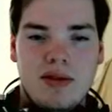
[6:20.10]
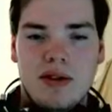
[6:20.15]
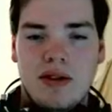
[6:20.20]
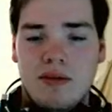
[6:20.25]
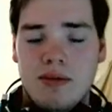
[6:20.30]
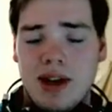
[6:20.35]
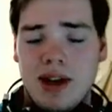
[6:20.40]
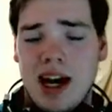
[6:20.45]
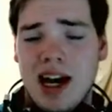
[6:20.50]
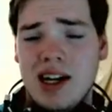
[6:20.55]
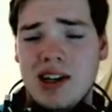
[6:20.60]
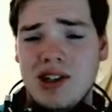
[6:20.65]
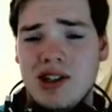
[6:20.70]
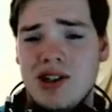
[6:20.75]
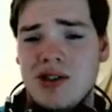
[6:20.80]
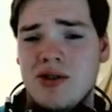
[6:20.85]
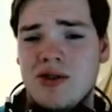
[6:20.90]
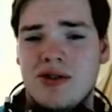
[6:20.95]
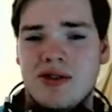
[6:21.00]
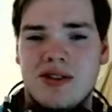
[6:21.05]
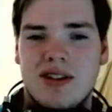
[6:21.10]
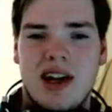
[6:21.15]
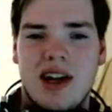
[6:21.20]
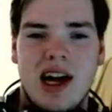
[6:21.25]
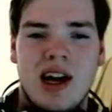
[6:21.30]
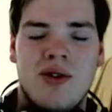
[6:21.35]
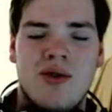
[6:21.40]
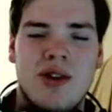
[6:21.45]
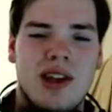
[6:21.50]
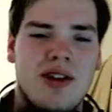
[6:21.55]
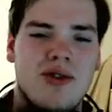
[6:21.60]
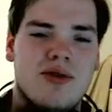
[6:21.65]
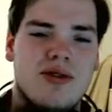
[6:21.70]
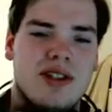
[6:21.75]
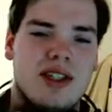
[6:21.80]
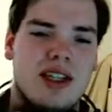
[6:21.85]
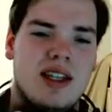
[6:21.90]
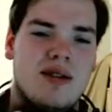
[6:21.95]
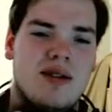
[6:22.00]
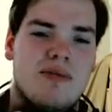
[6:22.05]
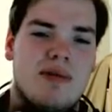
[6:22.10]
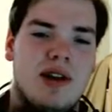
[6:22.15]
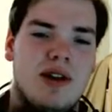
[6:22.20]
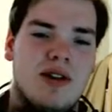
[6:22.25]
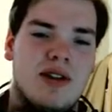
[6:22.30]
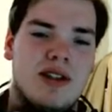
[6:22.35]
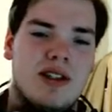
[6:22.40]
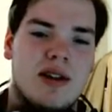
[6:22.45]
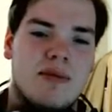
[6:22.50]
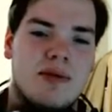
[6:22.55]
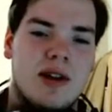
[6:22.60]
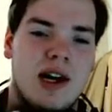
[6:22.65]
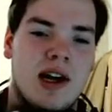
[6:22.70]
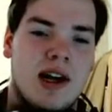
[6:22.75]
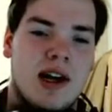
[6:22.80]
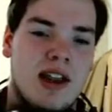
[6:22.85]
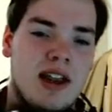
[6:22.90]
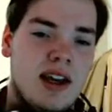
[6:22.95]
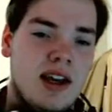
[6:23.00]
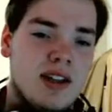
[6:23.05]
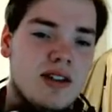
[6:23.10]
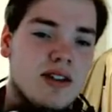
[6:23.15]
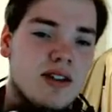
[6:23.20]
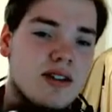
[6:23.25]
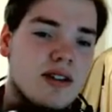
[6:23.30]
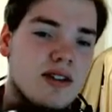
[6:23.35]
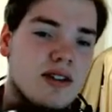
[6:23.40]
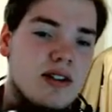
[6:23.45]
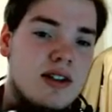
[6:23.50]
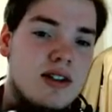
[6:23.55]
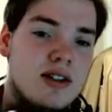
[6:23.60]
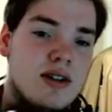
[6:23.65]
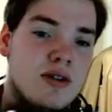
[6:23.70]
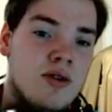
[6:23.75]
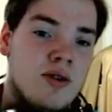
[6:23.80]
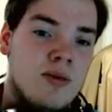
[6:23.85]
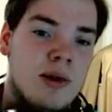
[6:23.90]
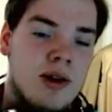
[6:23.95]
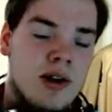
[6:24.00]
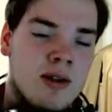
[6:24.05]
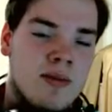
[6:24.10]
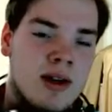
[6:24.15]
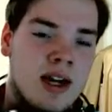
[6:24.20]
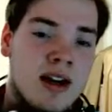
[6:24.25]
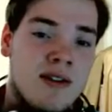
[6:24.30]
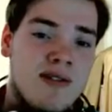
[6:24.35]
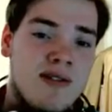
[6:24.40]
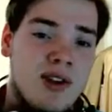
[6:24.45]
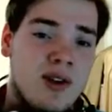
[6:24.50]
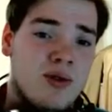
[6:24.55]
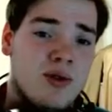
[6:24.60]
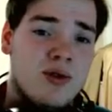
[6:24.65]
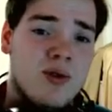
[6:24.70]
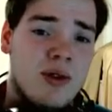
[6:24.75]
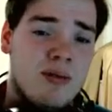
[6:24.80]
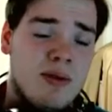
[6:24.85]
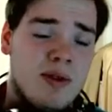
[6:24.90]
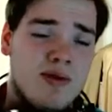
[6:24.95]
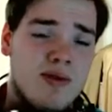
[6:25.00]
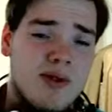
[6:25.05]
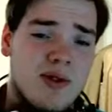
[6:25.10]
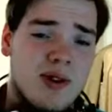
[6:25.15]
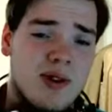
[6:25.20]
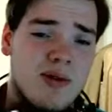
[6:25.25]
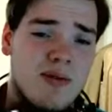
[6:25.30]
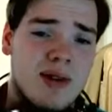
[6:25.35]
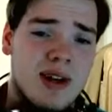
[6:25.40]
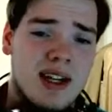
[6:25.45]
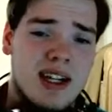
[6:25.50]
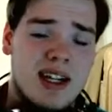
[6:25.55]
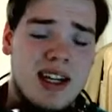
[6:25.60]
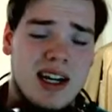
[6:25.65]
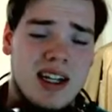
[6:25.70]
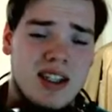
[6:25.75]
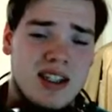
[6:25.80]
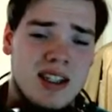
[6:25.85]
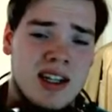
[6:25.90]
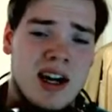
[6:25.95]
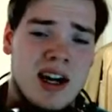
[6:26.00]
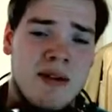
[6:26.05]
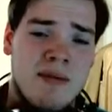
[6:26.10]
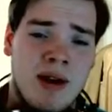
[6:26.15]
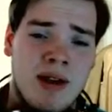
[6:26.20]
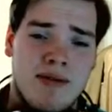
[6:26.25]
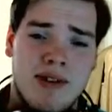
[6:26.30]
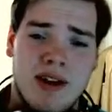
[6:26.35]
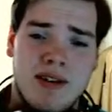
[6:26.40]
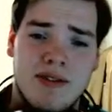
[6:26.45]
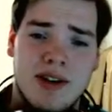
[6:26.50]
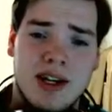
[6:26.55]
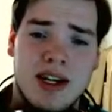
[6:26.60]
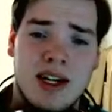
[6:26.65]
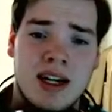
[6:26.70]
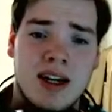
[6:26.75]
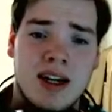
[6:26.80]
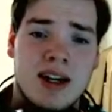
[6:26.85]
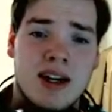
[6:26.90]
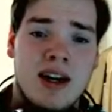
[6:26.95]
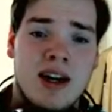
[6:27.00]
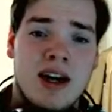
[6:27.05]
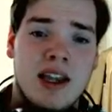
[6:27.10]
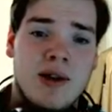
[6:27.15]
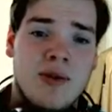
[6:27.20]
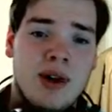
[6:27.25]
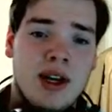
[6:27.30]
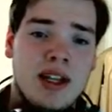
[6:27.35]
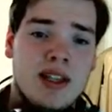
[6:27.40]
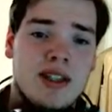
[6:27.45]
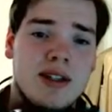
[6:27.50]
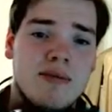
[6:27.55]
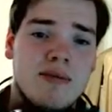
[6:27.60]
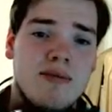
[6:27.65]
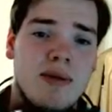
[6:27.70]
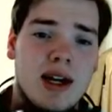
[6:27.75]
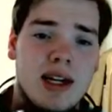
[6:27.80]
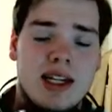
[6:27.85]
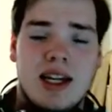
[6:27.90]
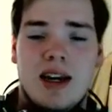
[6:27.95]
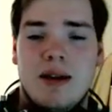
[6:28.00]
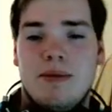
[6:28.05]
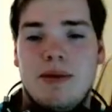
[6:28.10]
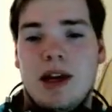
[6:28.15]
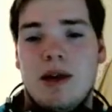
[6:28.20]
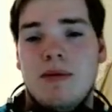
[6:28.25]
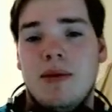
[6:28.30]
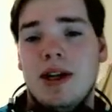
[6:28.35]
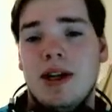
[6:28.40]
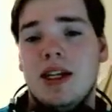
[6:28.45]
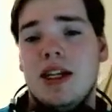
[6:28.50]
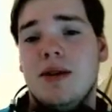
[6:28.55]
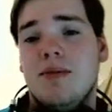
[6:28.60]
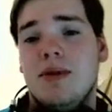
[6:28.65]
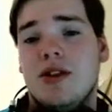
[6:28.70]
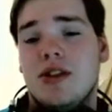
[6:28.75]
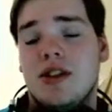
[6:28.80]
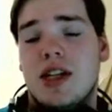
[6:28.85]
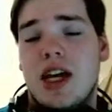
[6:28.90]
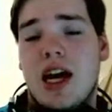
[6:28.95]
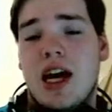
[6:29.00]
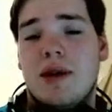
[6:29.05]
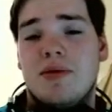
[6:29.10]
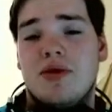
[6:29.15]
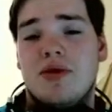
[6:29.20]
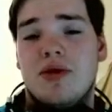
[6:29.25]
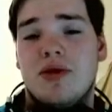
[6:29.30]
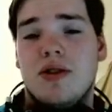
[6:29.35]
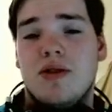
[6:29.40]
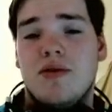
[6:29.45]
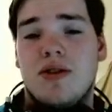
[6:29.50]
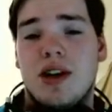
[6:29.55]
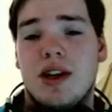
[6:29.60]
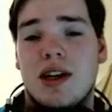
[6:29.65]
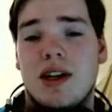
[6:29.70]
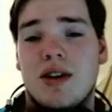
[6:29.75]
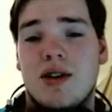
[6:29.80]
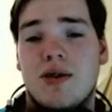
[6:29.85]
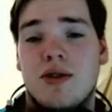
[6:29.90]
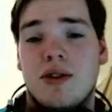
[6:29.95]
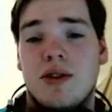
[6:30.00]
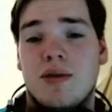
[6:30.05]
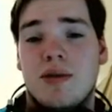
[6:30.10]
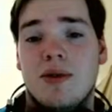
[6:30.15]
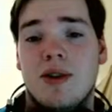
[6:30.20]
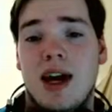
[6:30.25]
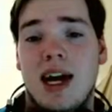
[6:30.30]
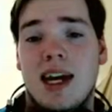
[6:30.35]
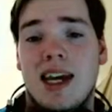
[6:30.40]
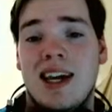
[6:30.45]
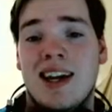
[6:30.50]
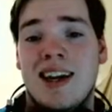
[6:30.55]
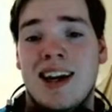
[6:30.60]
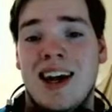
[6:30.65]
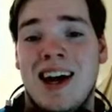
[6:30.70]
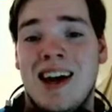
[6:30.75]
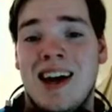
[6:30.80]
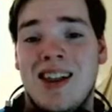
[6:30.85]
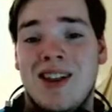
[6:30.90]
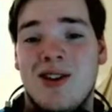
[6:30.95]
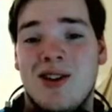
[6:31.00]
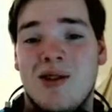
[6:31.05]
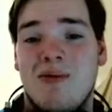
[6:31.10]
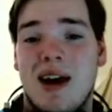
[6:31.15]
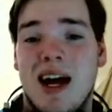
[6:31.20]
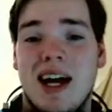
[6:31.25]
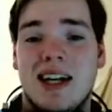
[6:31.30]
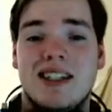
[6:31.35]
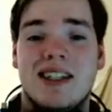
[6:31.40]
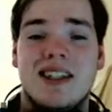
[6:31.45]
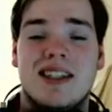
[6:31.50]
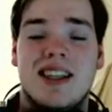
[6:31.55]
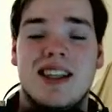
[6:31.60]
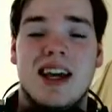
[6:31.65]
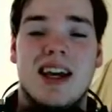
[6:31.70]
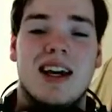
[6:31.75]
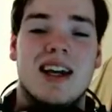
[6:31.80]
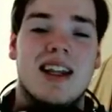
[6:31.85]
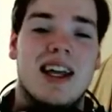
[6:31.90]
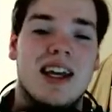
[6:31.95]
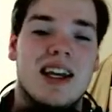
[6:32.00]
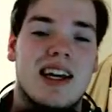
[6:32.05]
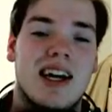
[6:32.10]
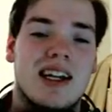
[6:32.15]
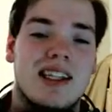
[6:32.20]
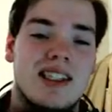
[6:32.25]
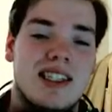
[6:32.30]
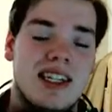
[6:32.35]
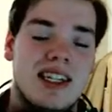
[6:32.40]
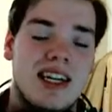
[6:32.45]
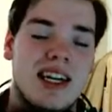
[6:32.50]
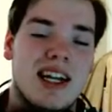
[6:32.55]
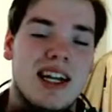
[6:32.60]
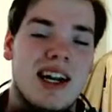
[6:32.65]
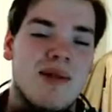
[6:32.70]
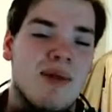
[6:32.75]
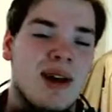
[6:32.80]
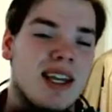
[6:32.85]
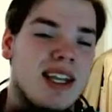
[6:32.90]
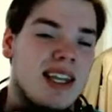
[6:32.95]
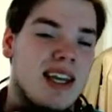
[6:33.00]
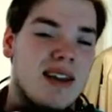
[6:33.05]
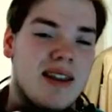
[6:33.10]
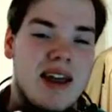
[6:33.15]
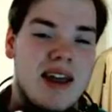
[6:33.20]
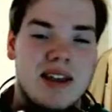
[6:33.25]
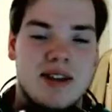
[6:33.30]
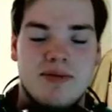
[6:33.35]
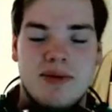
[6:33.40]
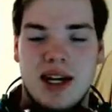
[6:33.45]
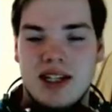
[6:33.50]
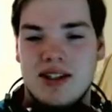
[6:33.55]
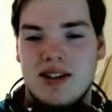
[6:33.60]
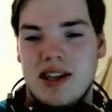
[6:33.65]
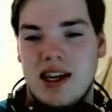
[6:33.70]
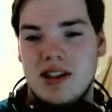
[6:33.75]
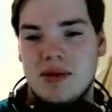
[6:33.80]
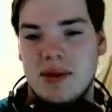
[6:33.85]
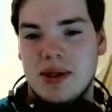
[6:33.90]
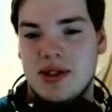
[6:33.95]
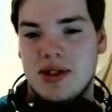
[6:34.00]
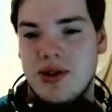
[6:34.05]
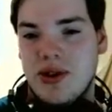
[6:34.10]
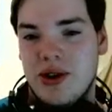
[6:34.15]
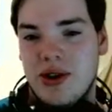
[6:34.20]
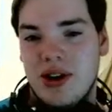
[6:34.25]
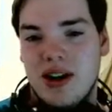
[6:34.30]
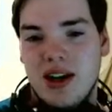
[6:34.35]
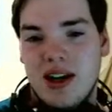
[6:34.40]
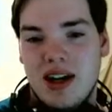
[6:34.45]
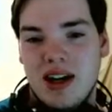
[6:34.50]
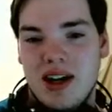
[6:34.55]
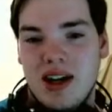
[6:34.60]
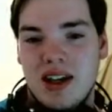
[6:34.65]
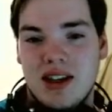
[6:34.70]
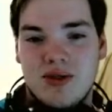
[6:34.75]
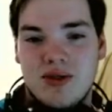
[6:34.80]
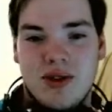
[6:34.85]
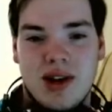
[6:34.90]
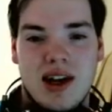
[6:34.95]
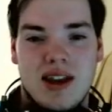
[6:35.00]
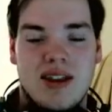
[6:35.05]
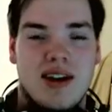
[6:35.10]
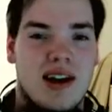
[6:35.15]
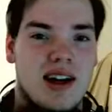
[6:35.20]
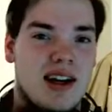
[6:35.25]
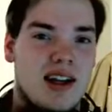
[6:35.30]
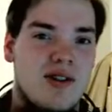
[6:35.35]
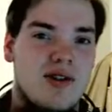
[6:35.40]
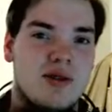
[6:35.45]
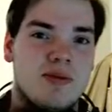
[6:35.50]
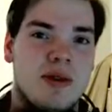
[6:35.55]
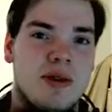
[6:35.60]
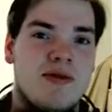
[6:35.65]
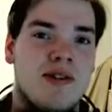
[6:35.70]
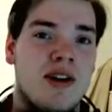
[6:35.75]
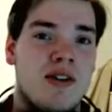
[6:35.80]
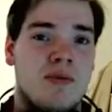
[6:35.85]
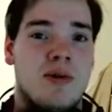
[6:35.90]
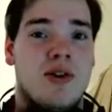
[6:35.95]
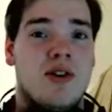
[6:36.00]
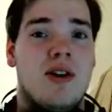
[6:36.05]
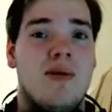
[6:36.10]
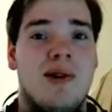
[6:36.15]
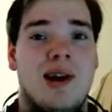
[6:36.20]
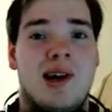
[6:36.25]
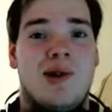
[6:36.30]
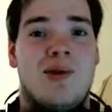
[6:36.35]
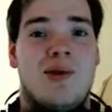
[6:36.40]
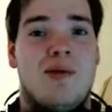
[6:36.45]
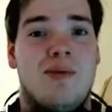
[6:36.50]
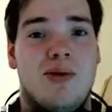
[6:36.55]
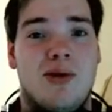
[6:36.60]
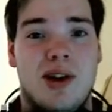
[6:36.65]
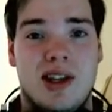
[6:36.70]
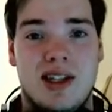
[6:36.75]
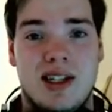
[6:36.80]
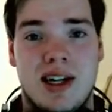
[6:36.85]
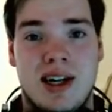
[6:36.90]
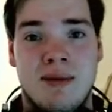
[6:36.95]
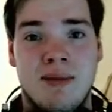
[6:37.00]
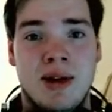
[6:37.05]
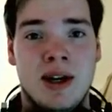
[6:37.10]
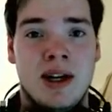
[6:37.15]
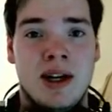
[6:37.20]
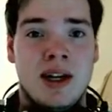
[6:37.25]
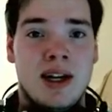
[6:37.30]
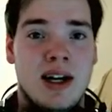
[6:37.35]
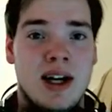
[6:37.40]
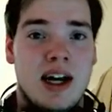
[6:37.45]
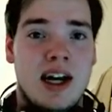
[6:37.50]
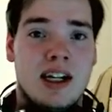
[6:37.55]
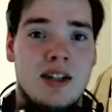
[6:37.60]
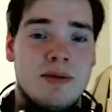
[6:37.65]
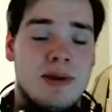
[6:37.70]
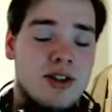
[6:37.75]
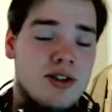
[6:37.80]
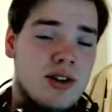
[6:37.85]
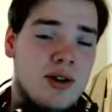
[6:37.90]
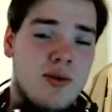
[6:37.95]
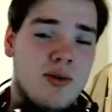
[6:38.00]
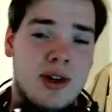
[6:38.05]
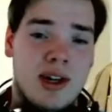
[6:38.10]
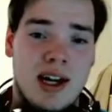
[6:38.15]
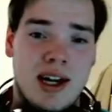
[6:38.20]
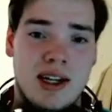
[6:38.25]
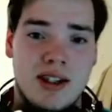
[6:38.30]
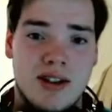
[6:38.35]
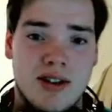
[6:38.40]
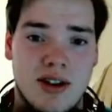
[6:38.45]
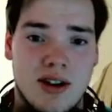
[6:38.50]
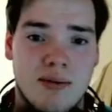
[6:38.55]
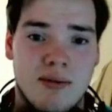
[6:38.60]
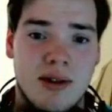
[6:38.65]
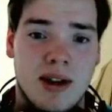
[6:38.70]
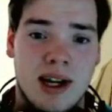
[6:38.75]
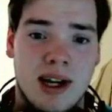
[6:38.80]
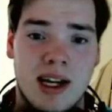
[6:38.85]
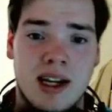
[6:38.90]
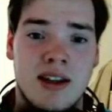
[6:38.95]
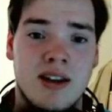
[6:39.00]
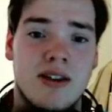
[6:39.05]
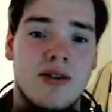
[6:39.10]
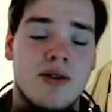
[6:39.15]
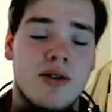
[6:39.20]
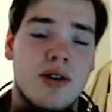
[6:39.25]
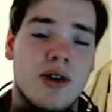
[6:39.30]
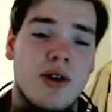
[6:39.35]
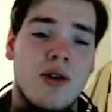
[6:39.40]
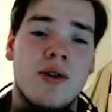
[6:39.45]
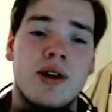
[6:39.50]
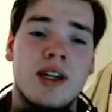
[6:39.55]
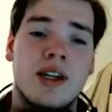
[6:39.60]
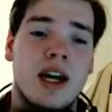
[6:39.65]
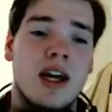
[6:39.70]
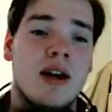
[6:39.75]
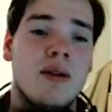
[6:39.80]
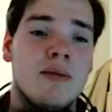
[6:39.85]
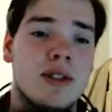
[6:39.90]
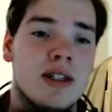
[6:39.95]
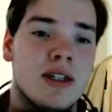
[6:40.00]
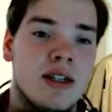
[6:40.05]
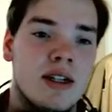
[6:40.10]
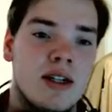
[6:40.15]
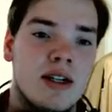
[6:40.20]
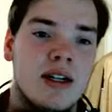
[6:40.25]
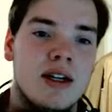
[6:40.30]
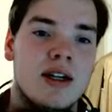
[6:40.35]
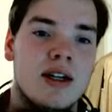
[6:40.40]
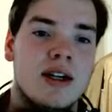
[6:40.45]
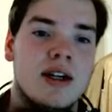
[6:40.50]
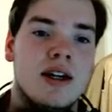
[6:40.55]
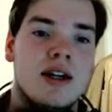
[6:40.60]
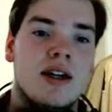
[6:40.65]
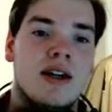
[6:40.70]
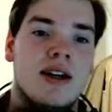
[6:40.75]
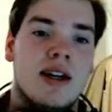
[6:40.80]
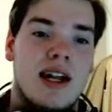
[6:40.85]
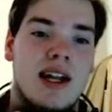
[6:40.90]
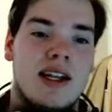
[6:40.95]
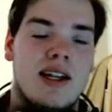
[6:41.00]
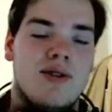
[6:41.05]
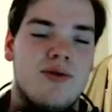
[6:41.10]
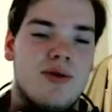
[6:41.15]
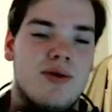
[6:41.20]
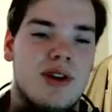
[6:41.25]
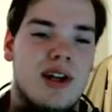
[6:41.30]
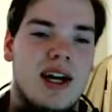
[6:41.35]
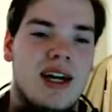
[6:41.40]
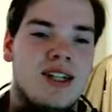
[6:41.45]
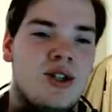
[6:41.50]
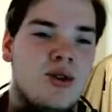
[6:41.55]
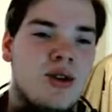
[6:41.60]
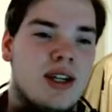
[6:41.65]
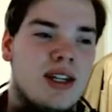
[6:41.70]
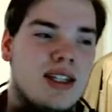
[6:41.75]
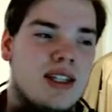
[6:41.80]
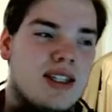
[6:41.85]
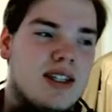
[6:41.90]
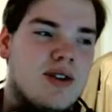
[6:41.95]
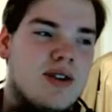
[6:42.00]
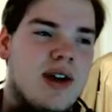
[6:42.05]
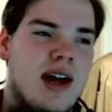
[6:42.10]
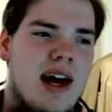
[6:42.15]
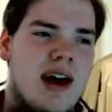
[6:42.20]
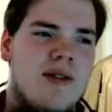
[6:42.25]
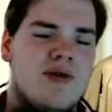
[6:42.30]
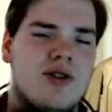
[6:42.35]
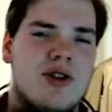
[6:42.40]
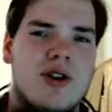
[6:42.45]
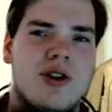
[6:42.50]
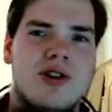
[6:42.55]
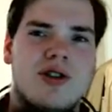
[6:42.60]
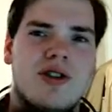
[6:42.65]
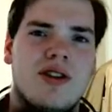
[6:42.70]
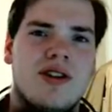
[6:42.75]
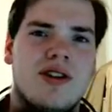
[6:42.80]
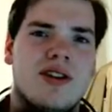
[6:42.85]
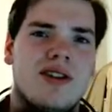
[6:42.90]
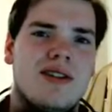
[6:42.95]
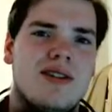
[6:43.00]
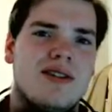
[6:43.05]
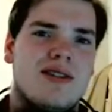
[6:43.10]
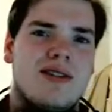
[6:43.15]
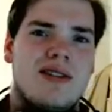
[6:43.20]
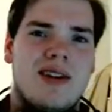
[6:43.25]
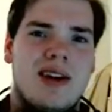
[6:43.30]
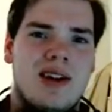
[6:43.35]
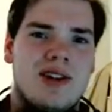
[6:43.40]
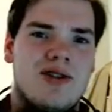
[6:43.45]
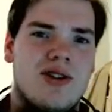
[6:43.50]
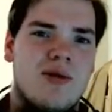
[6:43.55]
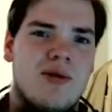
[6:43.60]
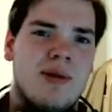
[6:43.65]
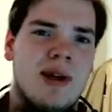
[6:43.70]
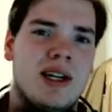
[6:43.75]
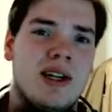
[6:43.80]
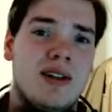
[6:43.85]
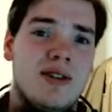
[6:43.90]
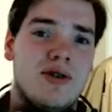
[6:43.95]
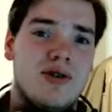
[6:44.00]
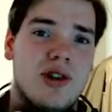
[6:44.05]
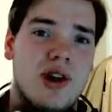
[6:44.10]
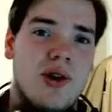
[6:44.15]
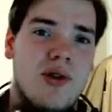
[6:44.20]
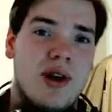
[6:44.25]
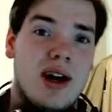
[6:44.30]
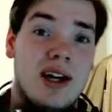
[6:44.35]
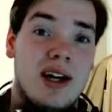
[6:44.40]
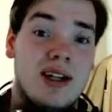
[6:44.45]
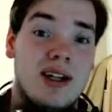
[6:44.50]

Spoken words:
But I really don't see the appeal in Sceptile. I think it's a cool Pokemon. I've used one before, but it's not my favorite. Then we get to Mudkip. Now Mudkip is just absolutely freaking adorable. I cannot look past this thing, and like I see it and I'm like, yeah, that's my starter. That's what I thought. It was my favorite Pokemon at one point in time, especially when I started playing through the Hoenn games. And I didn't realize you could still have Charizard and Charmander. So